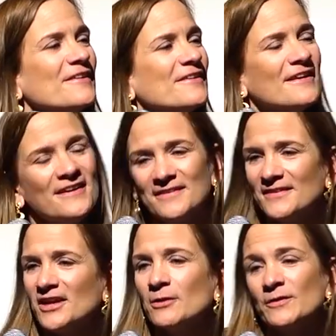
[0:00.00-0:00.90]
Okay,
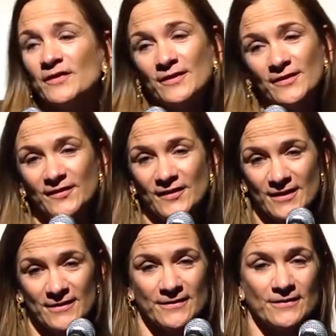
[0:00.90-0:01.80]
then I was going to
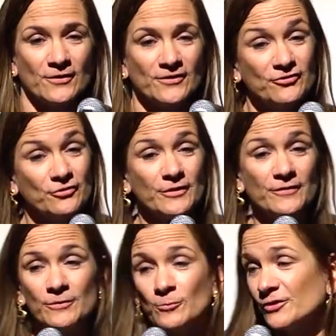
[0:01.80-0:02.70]
say, did you live
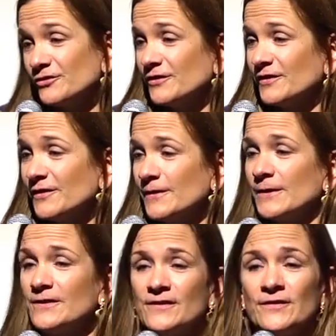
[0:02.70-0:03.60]
in Washington in the
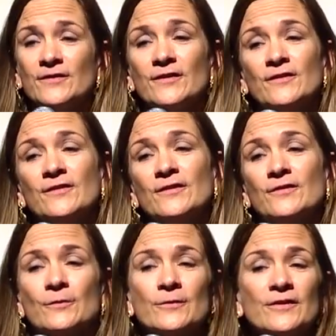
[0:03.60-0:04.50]
1960s,
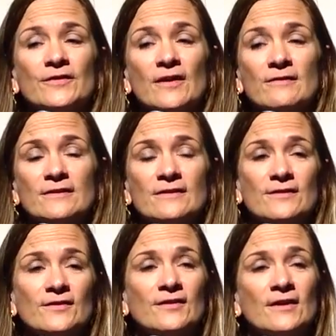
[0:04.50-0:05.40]
early
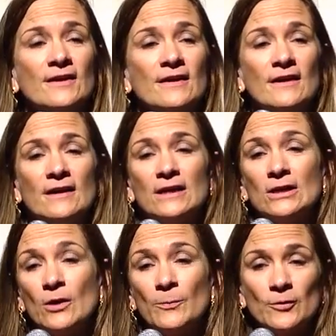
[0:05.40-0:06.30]
70s, in
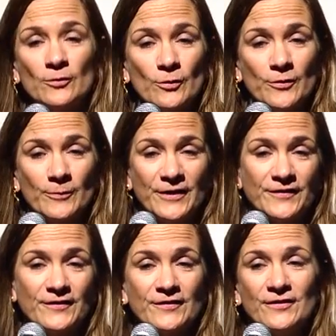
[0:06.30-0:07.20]
upper
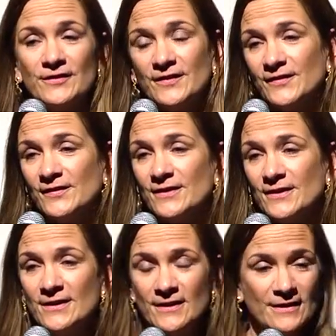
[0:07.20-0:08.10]
northwest
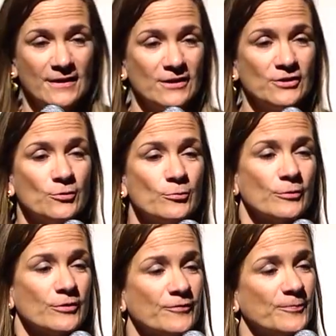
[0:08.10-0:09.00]
DC? You
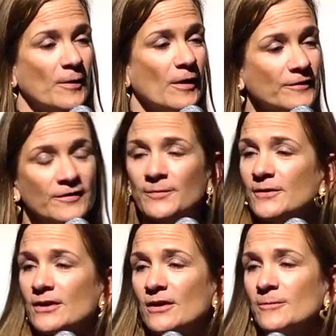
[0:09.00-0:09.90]
would have
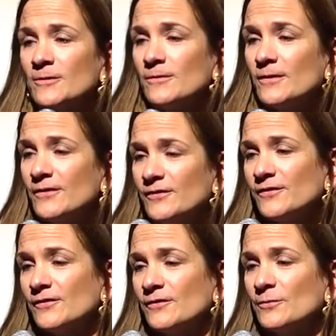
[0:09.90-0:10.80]
possibly come
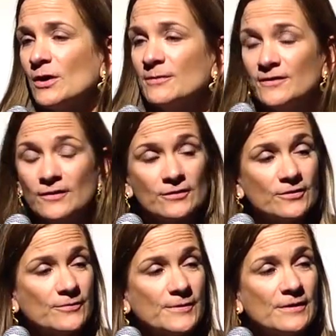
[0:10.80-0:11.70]
across Bobby
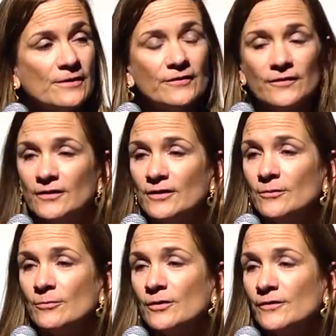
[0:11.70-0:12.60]
Dillard because he
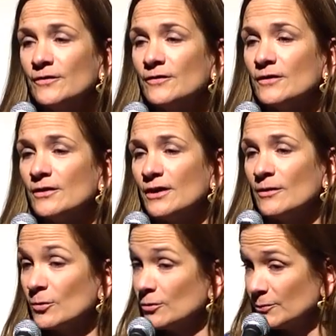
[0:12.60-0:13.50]
was the
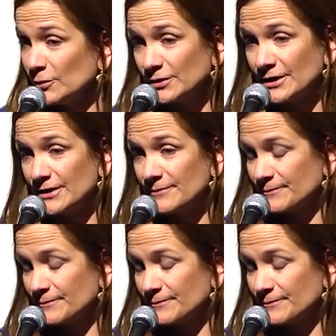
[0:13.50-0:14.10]
neighborhood bully.